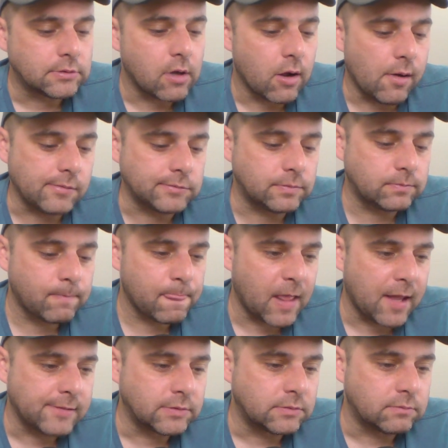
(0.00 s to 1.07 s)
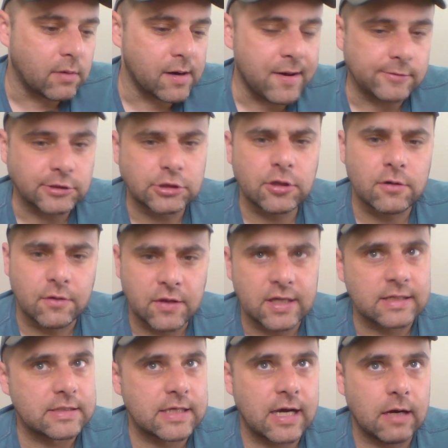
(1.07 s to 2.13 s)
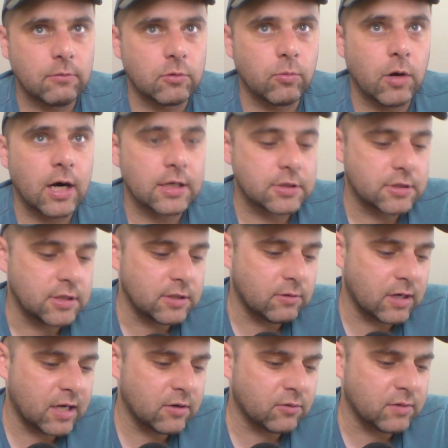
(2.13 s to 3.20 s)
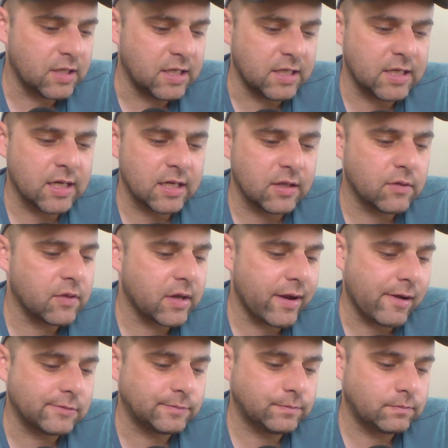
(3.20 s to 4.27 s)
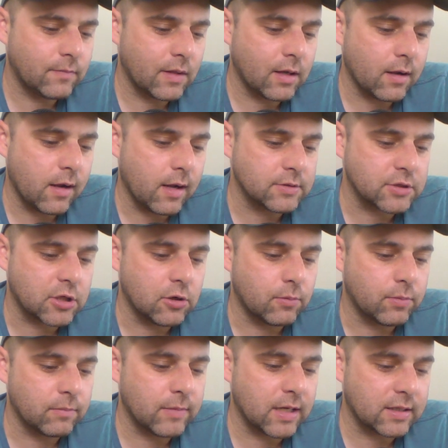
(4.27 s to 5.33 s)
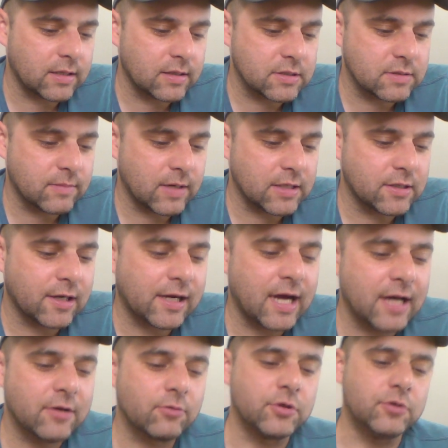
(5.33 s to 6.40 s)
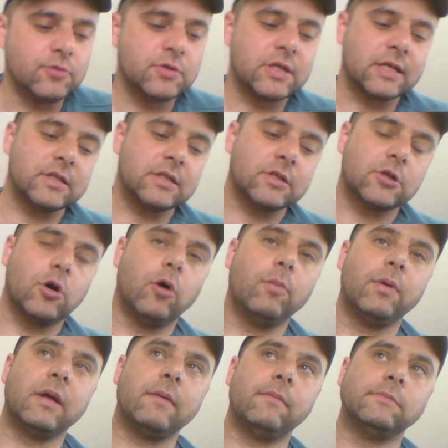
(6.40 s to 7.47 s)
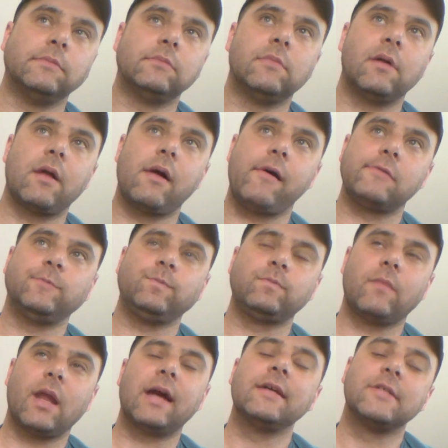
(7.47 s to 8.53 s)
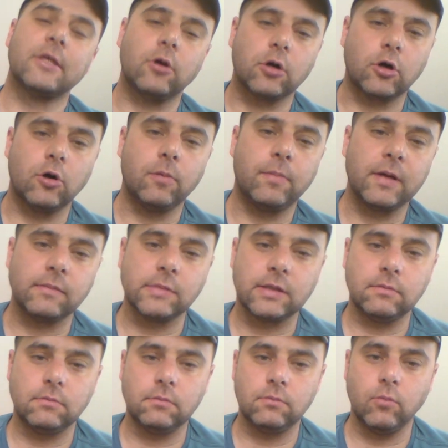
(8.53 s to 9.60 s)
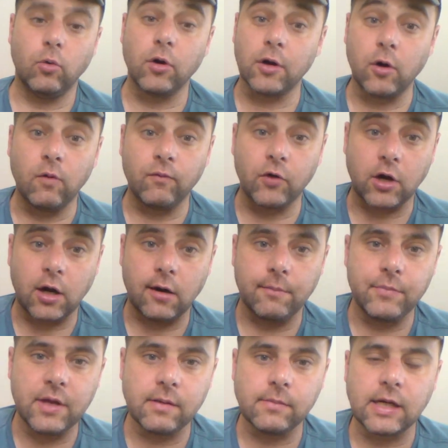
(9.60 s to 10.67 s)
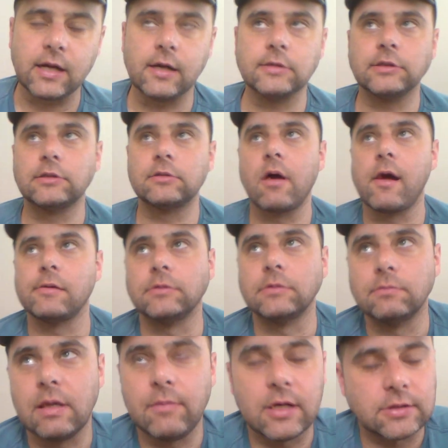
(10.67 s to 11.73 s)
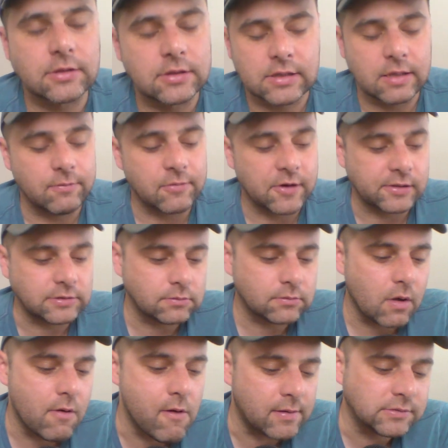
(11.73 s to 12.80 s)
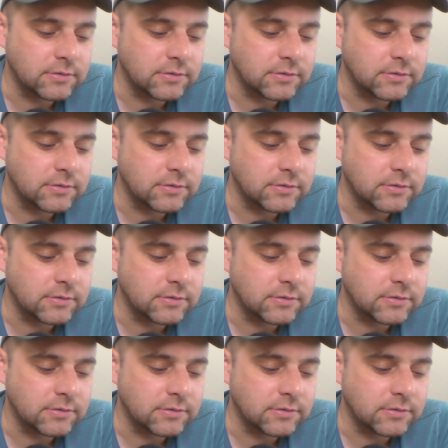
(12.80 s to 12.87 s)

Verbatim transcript: Um, but, you know, certain things, yeah, I would watch to do it. I don't eat anything as a coping mechanism. I, I kind of don't use things as coping. I guess they are coping, but more to overcome them, I guess. Maybe that's the same thing.